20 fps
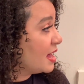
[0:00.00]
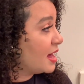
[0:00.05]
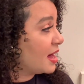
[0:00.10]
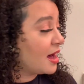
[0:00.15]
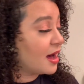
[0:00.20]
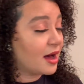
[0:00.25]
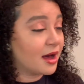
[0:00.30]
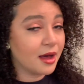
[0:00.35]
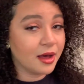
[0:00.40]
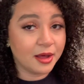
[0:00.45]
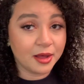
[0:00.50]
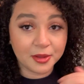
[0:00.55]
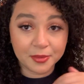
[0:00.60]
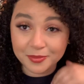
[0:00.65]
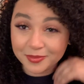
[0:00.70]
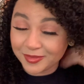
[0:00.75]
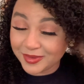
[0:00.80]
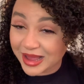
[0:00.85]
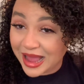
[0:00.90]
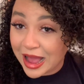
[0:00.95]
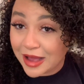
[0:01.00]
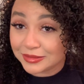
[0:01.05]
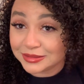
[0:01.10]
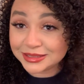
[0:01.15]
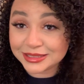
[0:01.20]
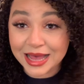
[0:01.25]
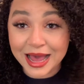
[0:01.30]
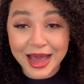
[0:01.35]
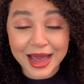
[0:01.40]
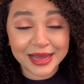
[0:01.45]

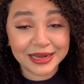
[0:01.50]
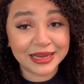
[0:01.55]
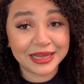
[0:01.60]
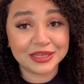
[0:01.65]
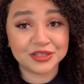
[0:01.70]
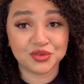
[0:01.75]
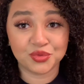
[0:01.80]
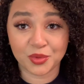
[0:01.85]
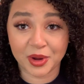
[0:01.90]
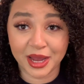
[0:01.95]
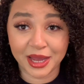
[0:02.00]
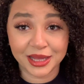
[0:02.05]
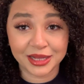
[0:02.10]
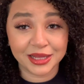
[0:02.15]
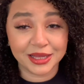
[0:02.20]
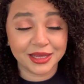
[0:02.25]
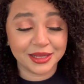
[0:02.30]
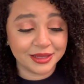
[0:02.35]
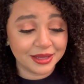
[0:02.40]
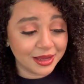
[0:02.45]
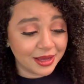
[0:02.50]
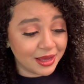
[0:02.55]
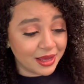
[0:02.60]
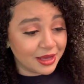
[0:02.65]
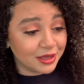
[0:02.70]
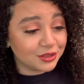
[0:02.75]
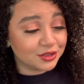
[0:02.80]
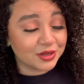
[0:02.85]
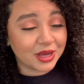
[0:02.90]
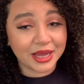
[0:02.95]
Outside it's raining,
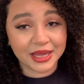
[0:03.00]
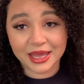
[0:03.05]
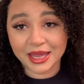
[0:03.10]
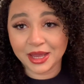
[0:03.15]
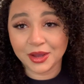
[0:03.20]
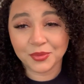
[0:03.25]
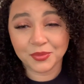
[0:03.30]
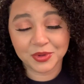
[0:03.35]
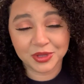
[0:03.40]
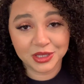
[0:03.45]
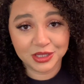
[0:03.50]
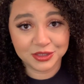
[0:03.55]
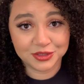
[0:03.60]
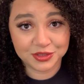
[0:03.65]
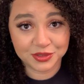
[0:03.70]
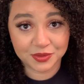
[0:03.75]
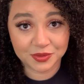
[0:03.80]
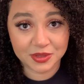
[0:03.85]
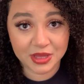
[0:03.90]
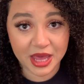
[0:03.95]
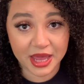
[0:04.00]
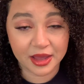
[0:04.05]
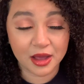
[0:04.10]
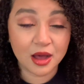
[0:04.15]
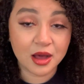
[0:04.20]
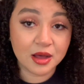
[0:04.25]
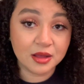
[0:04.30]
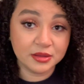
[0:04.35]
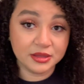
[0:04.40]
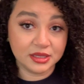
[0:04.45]
so I can't really do like,
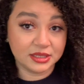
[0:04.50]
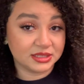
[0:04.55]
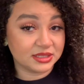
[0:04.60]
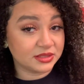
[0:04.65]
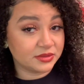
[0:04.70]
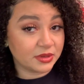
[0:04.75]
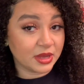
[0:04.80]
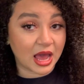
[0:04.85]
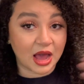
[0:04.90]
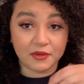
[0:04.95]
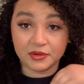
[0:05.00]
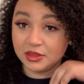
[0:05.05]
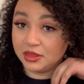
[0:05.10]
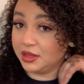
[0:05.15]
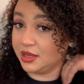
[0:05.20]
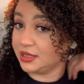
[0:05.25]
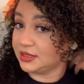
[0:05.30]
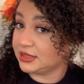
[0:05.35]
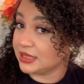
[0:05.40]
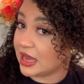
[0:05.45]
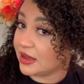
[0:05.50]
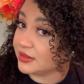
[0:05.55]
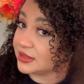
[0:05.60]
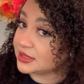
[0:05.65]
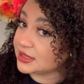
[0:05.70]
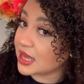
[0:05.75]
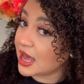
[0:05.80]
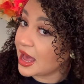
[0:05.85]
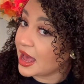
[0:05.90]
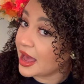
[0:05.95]
oh, this is how it looks
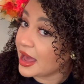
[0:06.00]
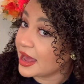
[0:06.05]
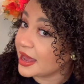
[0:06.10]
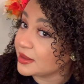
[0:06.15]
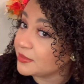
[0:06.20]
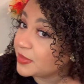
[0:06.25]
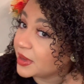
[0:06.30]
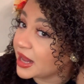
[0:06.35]
outside.